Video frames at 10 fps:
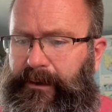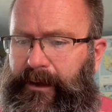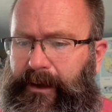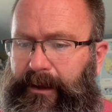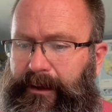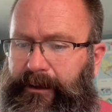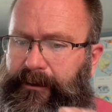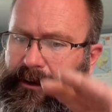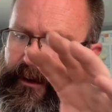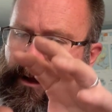
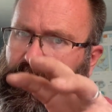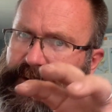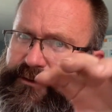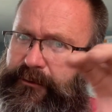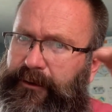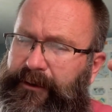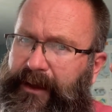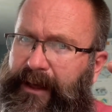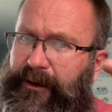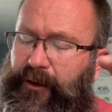a contour that
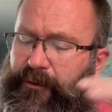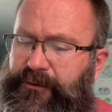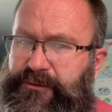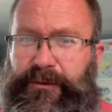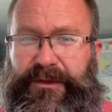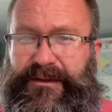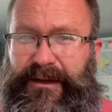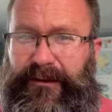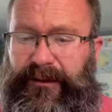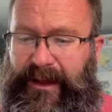kind of goes with the
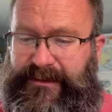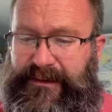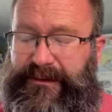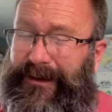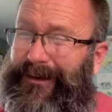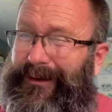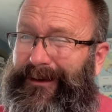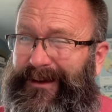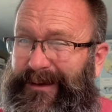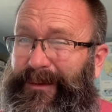sunglasses.
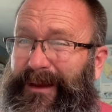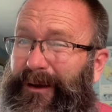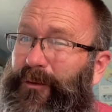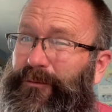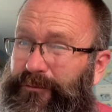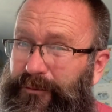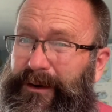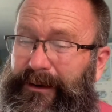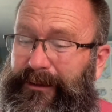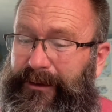Going to be a
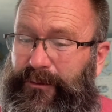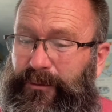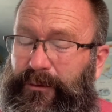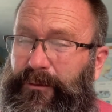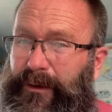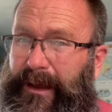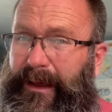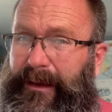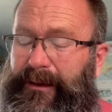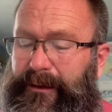really cool
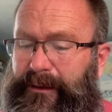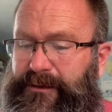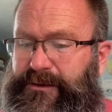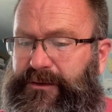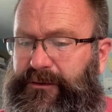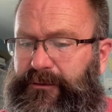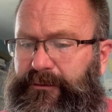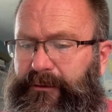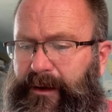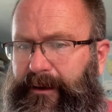way
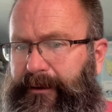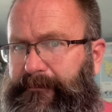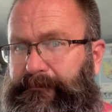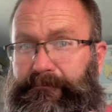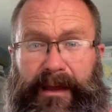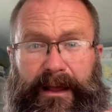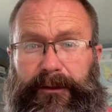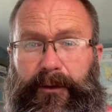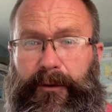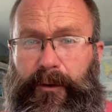to make a
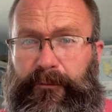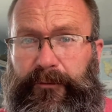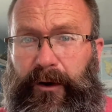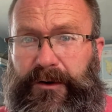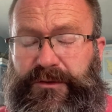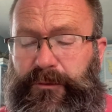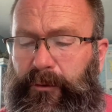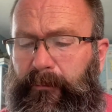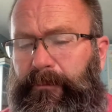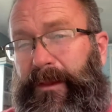logo for our
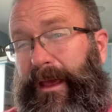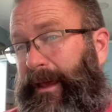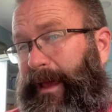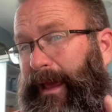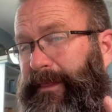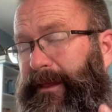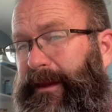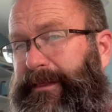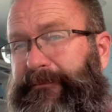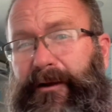school. And then
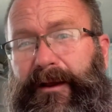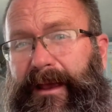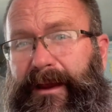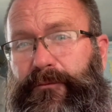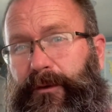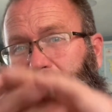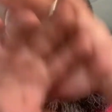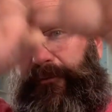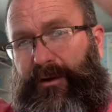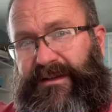at the very end, we're going to
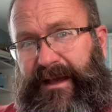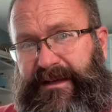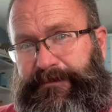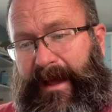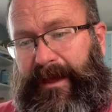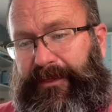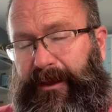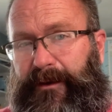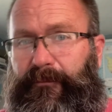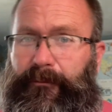throw a text path
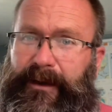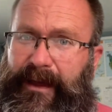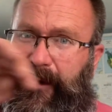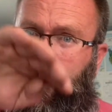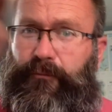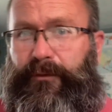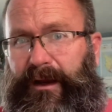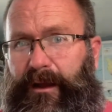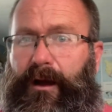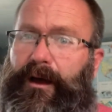in where we kind of go
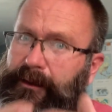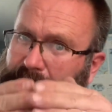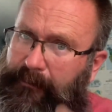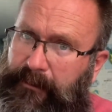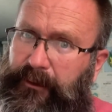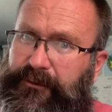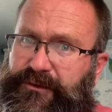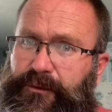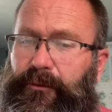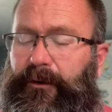Rincon and then middle
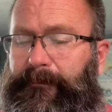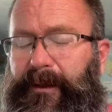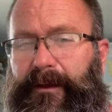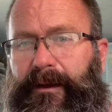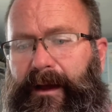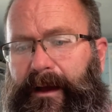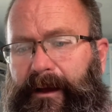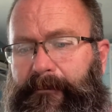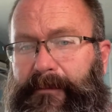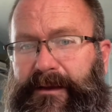school.
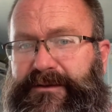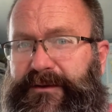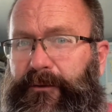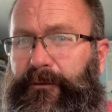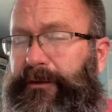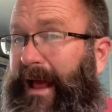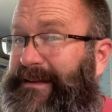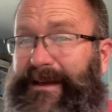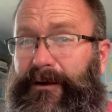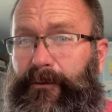And so that's
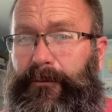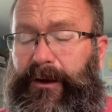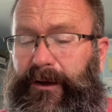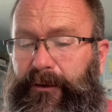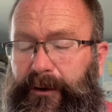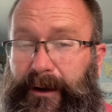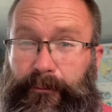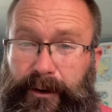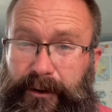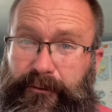kind of where we're going to go today.
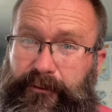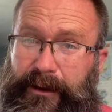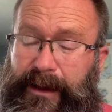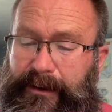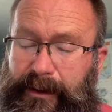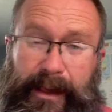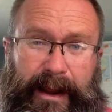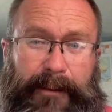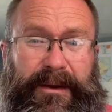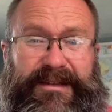We're going to create, and
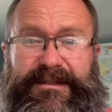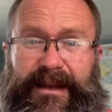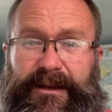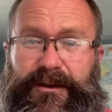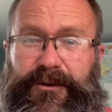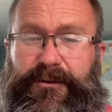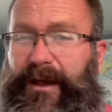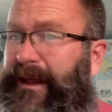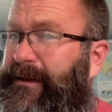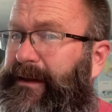I'm going to send you
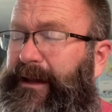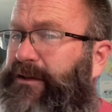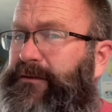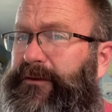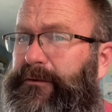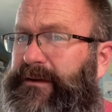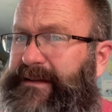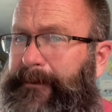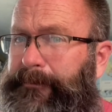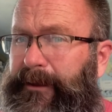each of you a
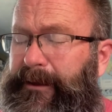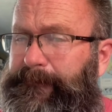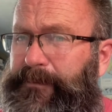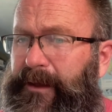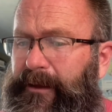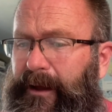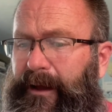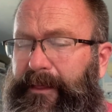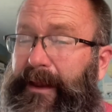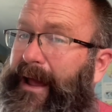template
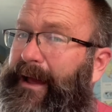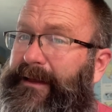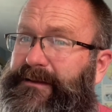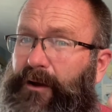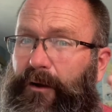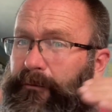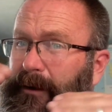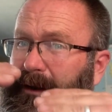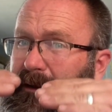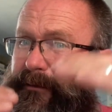that has
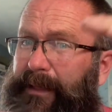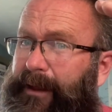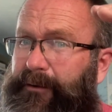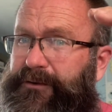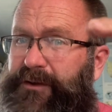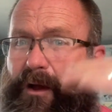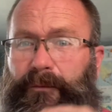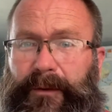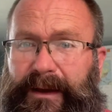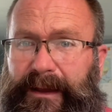already layers
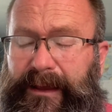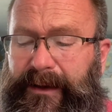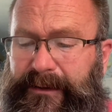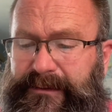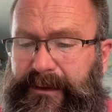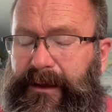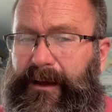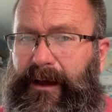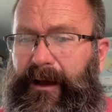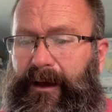already in it.
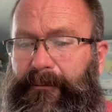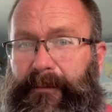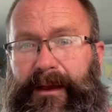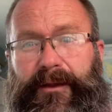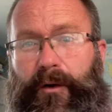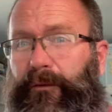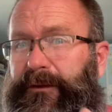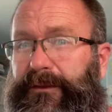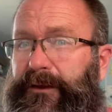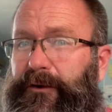And the
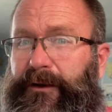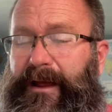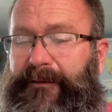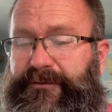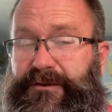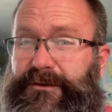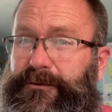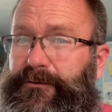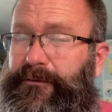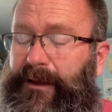only thing you're going to have to
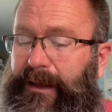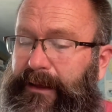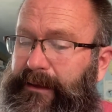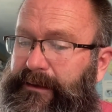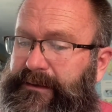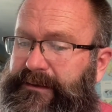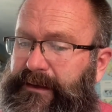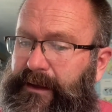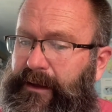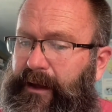do
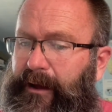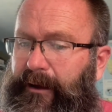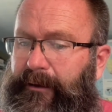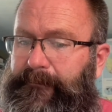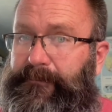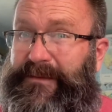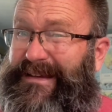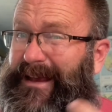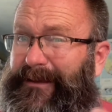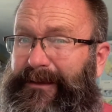is
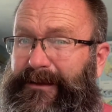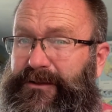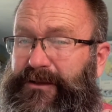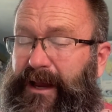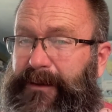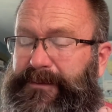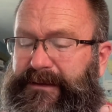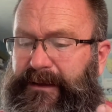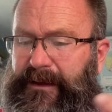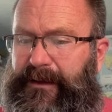take these
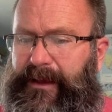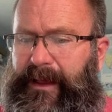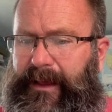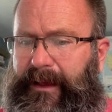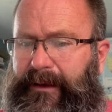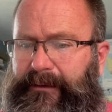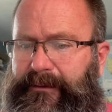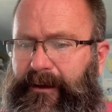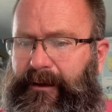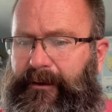shapes and
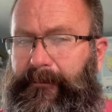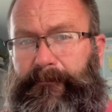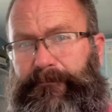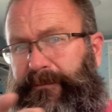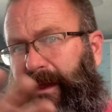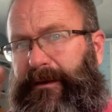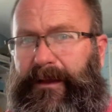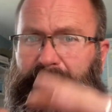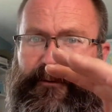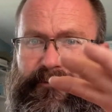
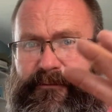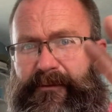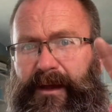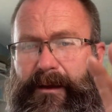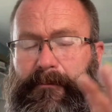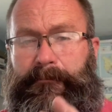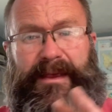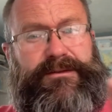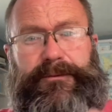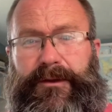kind of
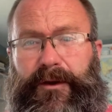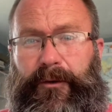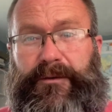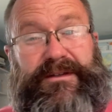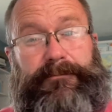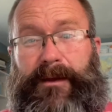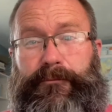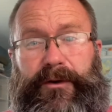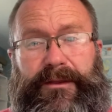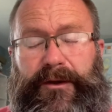mess with the nodes
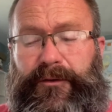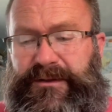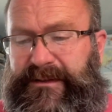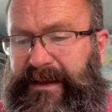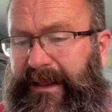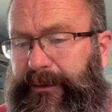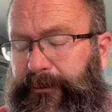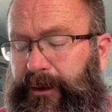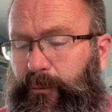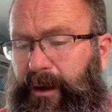and bring the nodes exactly
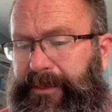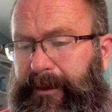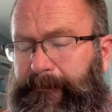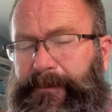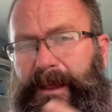where you want them.